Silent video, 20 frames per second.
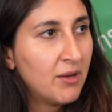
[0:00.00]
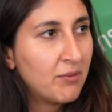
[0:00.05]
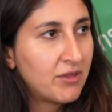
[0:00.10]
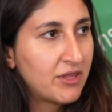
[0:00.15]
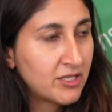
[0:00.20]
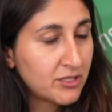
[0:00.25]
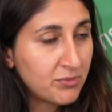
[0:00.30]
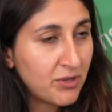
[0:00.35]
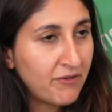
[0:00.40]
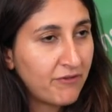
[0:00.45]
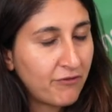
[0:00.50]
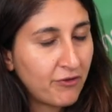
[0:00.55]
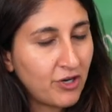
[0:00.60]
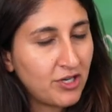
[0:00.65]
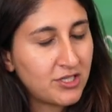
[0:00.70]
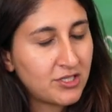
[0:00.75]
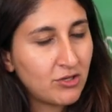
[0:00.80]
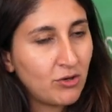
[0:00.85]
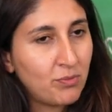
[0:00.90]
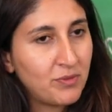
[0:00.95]
This is my
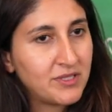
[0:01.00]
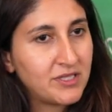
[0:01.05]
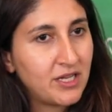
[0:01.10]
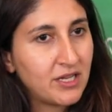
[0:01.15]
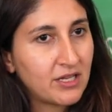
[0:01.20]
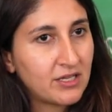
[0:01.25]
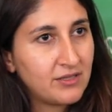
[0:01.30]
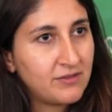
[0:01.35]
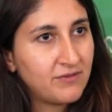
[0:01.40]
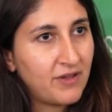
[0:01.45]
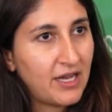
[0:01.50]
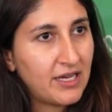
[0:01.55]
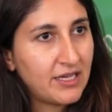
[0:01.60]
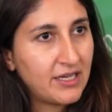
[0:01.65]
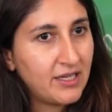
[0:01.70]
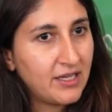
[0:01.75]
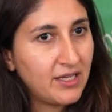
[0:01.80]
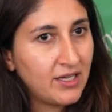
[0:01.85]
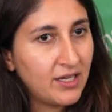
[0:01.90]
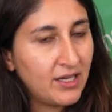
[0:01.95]
first Open Silicon
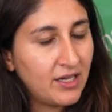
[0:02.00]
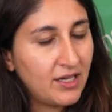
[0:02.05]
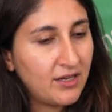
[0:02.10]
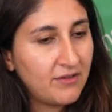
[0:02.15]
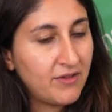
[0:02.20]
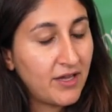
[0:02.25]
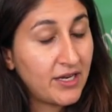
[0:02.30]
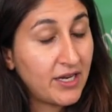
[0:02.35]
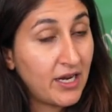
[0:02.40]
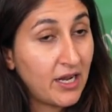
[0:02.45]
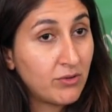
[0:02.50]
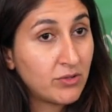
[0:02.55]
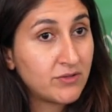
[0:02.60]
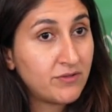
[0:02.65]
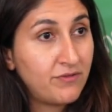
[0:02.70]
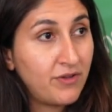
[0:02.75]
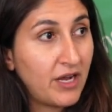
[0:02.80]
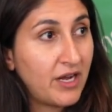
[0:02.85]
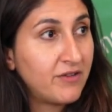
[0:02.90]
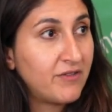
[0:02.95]
Valley uh, event, and I was
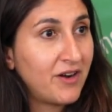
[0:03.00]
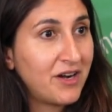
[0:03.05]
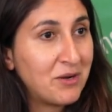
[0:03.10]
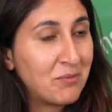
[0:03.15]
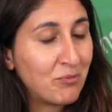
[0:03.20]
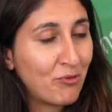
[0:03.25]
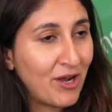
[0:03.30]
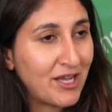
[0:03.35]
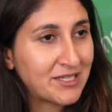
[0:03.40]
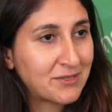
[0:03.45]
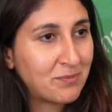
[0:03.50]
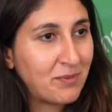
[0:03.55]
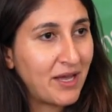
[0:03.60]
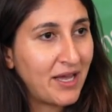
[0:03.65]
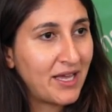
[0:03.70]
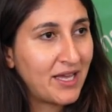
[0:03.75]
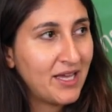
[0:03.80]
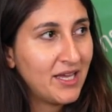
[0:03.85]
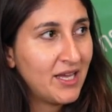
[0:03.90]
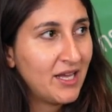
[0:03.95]
very, very impressed
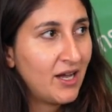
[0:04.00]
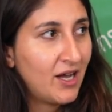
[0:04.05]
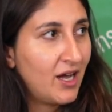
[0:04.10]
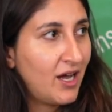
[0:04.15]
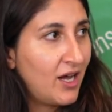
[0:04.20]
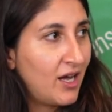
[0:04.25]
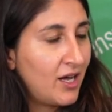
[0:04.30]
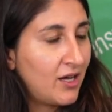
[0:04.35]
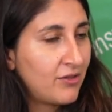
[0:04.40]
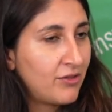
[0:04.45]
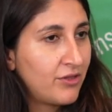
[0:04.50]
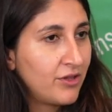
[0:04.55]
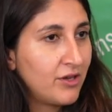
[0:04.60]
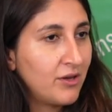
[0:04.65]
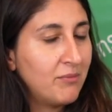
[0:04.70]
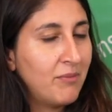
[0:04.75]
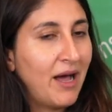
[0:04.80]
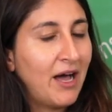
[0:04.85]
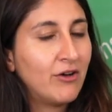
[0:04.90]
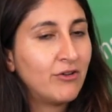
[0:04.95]
by uh, the
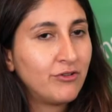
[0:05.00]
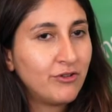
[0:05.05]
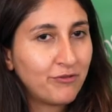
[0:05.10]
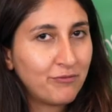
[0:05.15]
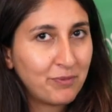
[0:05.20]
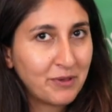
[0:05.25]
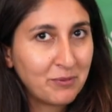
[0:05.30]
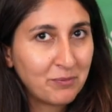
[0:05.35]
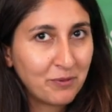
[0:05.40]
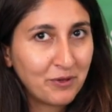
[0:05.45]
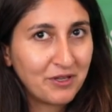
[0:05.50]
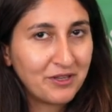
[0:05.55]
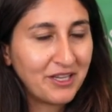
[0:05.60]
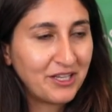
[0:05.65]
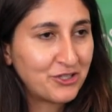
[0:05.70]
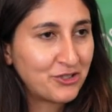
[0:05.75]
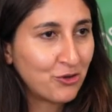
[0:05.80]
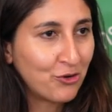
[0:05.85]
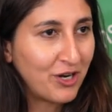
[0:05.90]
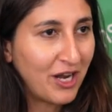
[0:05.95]
amount of people
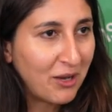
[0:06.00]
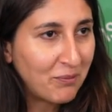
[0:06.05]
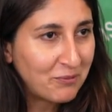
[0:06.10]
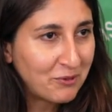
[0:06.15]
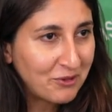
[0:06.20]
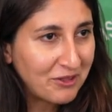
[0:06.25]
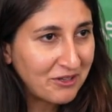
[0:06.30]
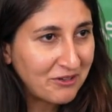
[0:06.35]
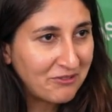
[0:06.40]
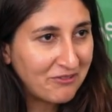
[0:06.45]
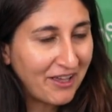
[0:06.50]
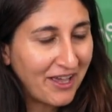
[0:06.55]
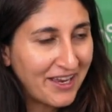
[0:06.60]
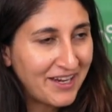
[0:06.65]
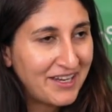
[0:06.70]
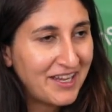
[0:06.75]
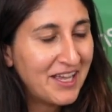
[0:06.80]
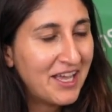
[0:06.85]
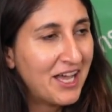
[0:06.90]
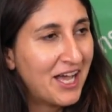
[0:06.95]
that showed up to the
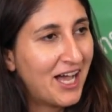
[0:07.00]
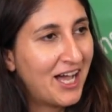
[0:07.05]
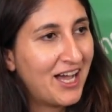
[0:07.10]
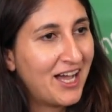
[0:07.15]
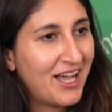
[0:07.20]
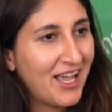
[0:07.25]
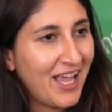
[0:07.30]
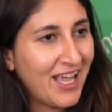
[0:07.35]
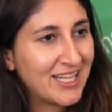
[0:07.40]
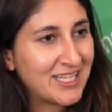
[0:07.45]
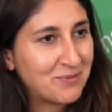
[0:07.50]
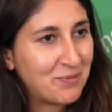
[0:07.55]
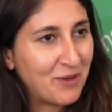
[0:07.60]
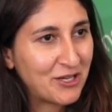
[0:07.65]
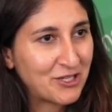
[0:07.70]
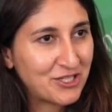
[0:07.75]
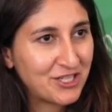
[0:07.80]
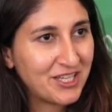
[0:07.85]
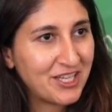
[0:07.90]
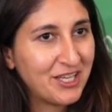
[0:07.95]
event, uh,
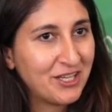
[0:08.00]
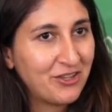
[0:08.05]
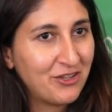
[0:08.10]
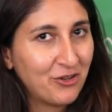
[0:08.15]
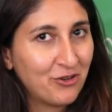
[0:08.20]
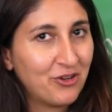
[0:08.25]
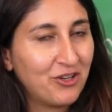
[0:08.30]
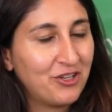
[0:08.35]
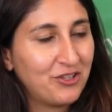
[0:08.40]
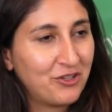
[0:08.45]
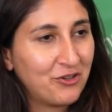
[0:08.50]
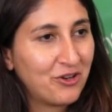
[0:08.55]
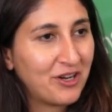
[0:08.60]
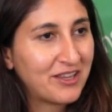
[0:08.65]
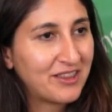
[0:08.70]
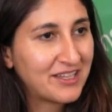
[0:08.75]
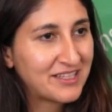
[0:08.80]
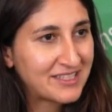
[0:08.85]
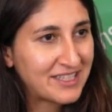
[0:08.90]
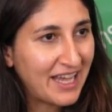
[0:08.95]
especially dur
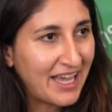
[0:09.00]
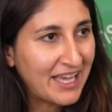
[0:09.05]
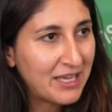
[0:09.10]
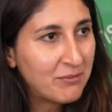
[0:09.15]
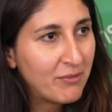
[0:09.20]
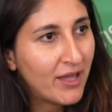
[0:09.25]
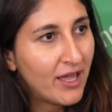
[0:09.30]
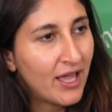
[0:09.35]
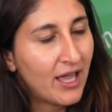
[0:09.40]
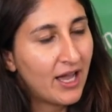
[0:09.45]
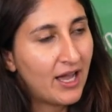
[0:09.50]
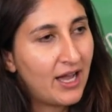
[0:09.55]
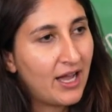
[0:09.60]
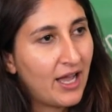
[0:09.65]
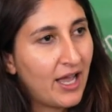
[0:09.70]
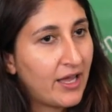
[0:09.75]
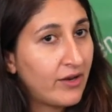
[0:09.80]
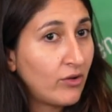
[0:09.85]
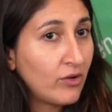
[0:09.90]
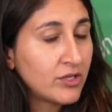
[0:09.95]
during this time,
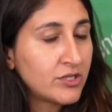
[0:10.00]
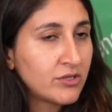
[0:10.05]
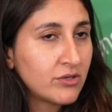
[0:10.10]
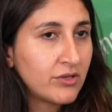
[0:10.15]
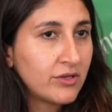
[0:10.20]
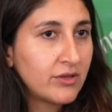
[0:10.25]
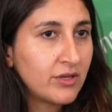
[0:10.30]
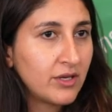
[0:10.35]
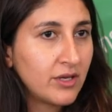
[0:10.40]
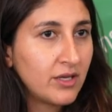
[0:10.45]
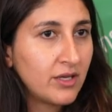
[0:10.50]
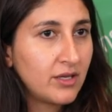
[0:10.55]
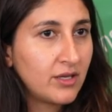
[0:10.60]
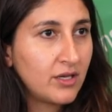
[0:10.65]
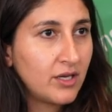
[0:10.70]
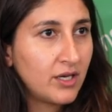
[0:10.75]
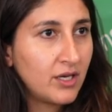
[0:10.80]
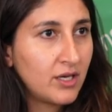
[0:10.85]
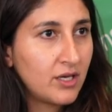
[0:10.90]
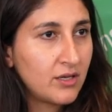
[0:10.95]
uh, and also the
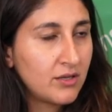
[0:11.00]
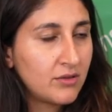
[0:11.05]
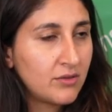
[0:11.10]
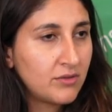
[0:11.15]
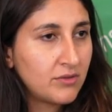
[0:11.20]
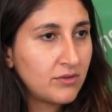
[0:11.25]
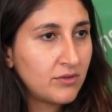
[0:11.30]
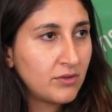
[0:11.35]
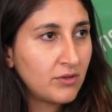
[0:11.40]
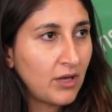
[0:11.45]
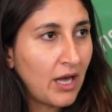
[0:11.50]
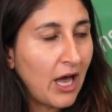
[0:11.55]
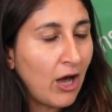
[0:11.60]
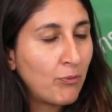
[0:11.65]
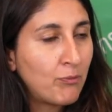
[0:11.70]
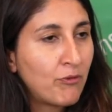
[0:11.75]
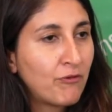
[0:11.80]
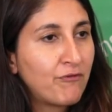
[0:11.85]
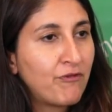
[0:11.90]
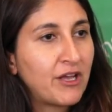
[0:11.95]
uh, how
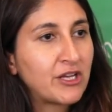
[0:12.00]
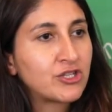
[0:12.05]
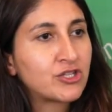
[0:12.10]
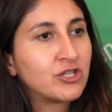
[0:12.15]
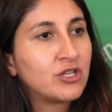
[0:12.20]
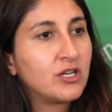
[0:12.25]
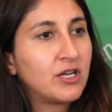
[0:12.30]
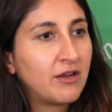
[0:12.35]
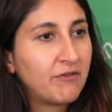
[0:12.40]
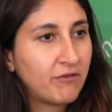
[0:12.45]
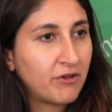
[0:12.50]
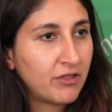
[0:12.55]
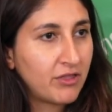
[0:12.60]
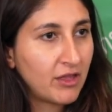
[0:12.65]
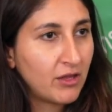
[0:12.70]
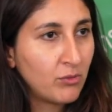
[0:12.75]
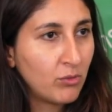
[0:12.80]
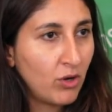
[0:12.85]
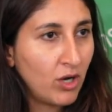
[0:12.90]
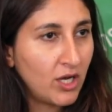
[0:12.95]
professional
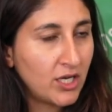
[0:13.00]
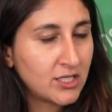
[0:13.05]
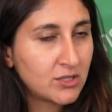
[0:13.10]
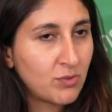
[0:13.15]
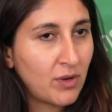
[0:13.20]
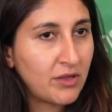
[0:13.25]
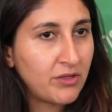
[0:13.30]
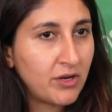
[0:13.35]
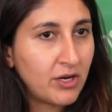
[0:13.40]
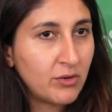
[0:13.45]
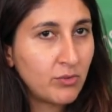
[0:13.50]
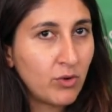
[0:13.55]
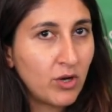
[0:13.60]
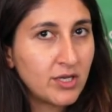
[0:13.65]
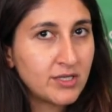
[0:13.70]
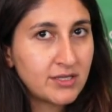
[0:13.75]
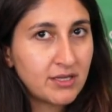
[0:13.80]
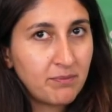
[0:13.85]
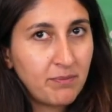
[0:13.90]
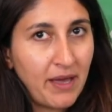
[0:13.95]
everything was, whether it
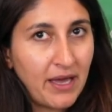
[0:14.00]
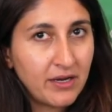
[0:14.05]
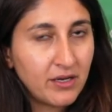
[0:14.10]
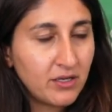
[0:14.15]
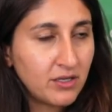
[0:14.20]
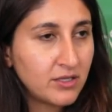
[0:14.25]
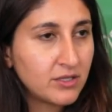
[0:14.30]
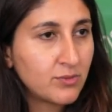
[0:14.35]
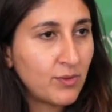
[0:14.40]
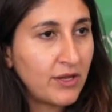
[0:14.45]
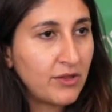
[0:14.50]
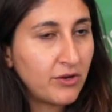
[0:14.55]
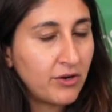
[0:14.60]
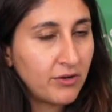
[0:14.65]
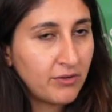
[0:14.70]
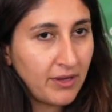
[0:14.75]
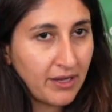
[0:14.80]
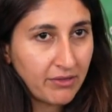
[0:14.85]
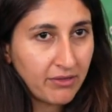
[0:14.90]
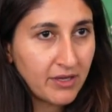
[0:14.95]
was the panels,
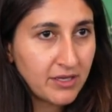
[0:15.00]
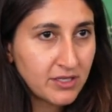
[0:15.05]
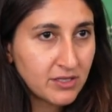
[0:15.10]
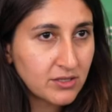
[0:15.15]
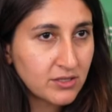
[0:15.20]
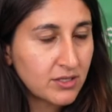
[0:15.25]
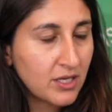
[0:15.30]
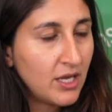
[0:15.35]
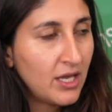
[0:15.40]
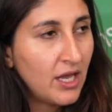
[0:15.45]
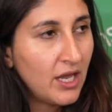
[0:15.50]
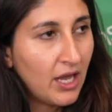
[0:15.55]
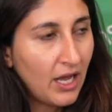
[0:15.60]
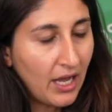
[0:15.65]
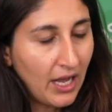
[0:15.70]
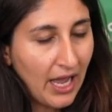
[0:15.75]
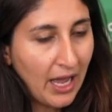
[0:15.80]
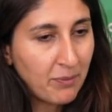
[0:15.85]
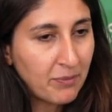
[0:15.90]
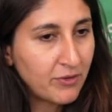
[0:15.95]
whether like things
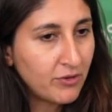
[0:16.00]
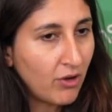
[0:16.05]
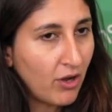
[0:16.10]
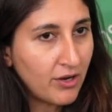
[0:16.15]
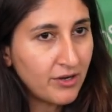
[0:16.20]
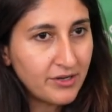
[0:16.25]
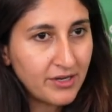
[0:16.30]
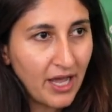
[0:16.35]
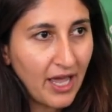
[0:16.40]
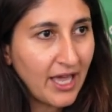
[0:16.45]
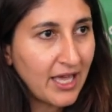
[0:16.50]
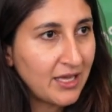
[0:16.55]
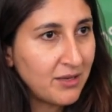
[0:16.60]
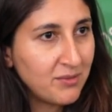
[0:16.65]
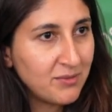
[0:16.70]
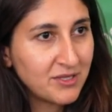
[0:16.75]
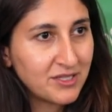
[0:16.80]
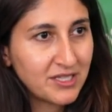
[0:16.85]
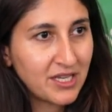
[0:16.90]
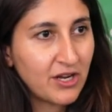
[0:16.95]
uh, happened on
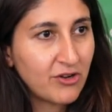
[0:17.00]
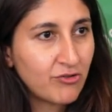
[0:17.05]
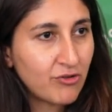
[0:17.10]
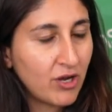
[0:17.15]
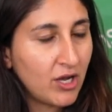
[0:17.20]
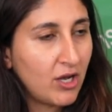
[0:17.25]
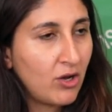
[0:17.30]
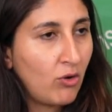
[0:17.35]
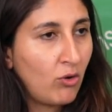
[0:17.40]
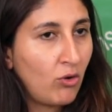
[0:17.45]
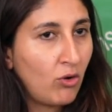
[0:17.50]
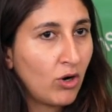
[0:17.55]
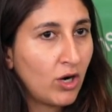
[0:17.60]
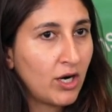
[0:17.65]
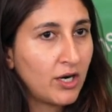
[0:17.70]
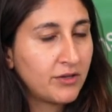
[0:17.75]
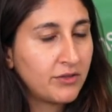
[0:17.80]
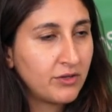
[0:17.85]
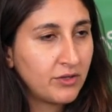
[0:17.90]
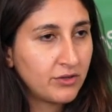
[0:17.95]
time, etc.,
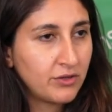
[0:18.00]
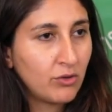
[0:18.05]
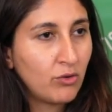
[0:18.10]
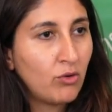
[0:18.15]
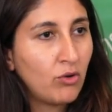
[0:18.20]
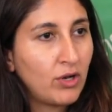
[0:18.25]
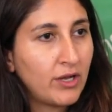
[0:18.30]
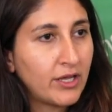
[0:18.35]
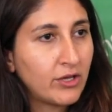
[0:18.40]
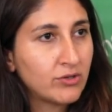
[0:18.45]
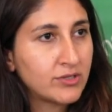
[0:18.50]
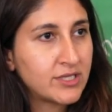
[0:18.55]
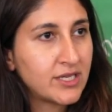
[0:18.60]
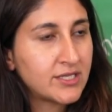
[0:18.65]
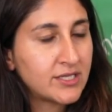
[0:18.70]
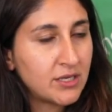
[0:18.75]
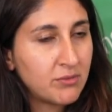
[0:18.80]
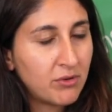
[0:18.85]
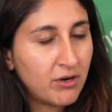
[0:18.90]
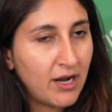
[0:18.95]
or the, the whole
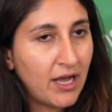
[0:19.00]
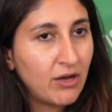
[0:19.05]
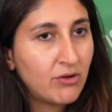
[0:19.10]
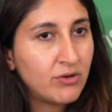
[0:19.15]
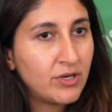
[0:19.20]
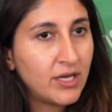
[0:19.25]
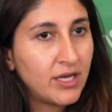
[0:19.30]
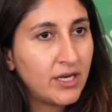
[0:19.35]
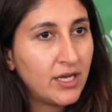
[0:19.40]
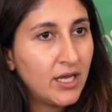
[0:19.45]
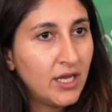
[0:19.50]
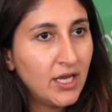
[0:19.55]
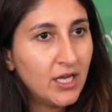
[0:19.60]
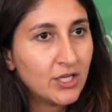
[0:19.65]
ecosystem around it.